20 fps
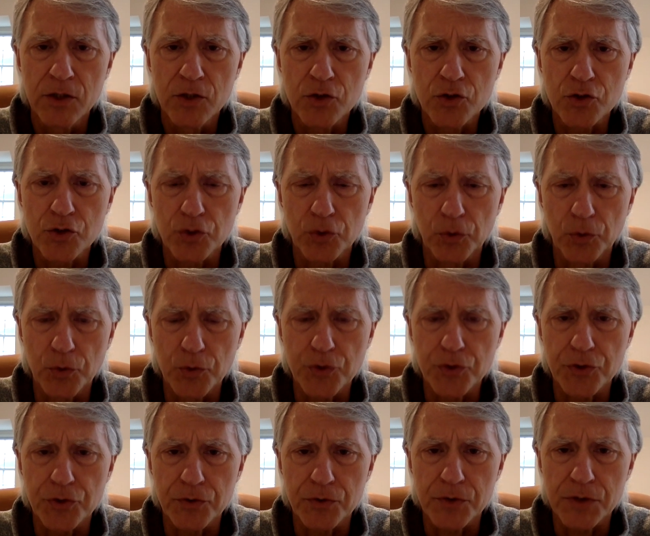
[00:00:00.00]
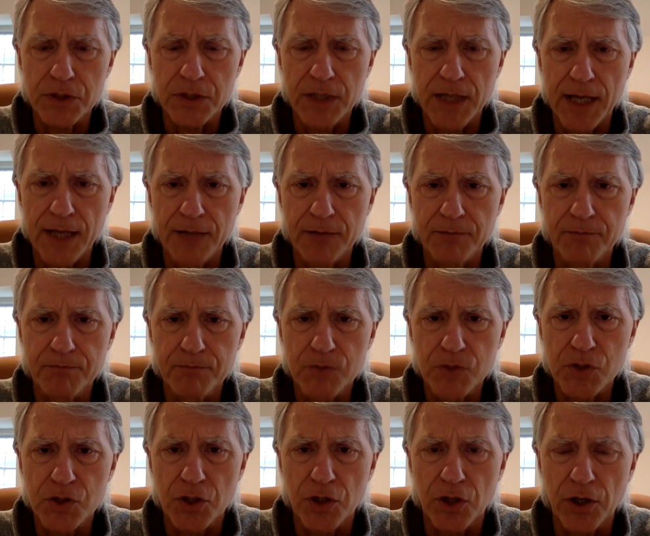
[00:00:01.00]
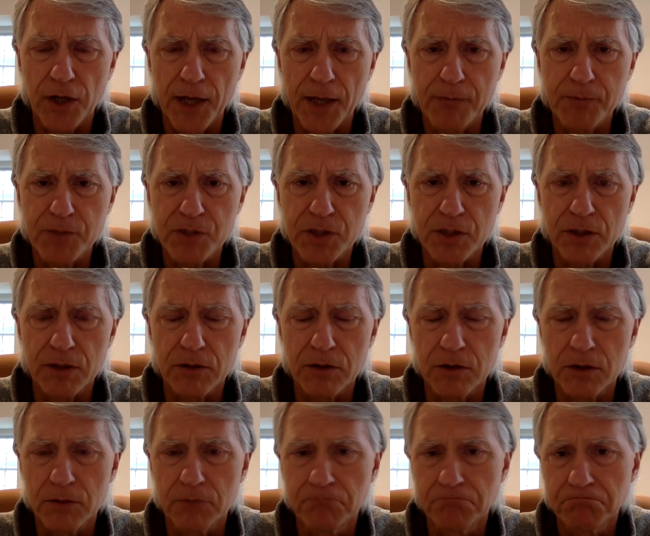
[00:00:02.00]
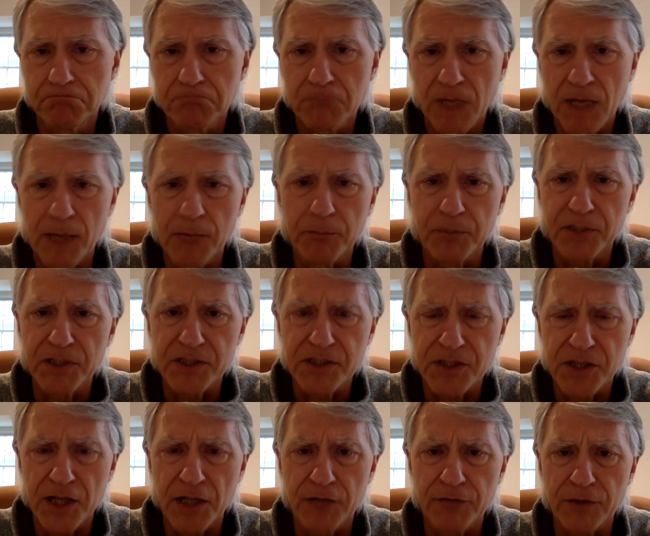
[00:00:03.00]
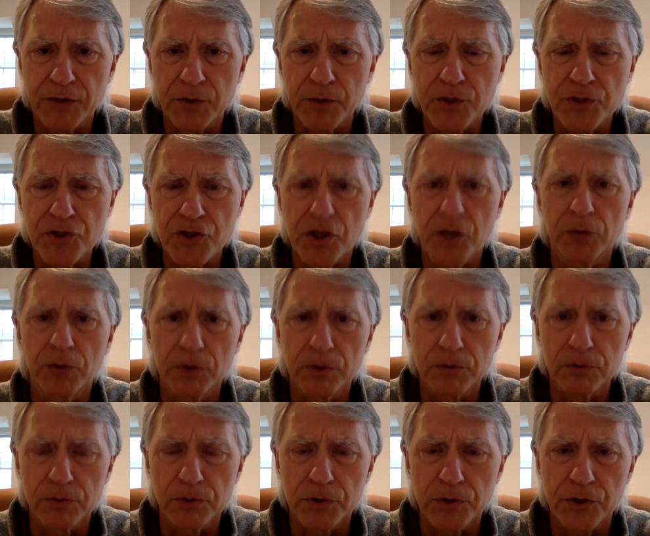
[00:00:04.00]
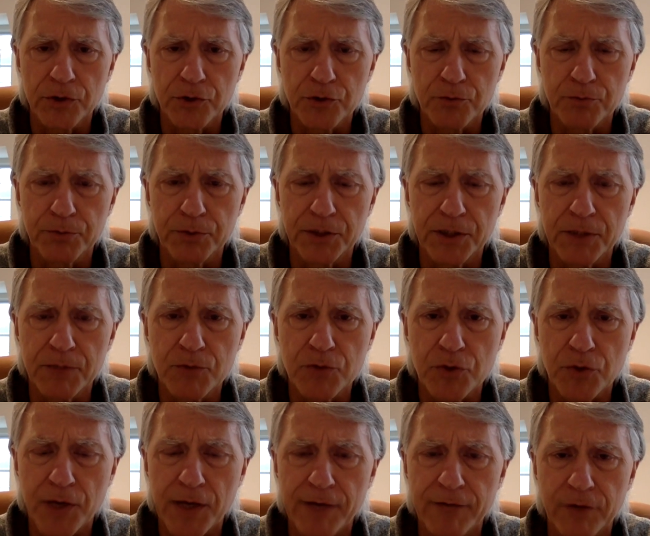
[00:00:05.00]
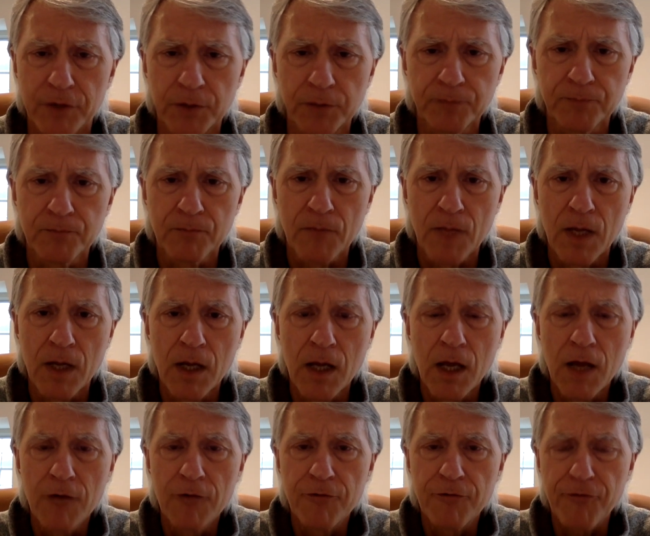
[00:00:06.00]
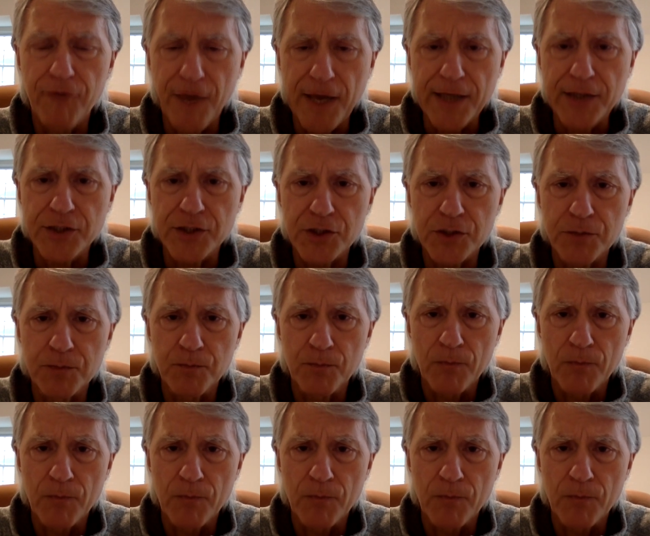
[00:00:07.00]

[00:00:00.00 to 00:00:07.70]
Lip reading: solutions that startups and companies in healthcare in general who are looking to put them together face.